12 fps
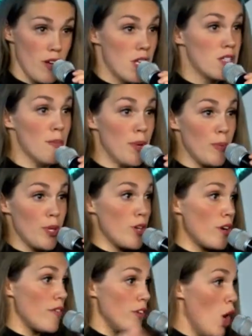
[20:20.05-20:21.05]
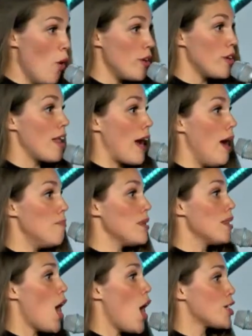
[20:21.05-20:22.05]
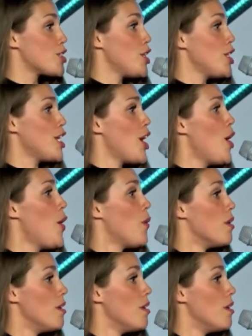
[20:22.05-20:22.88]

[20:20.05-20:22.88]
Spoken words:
Some people you don't even know, and you're like, I belong to you.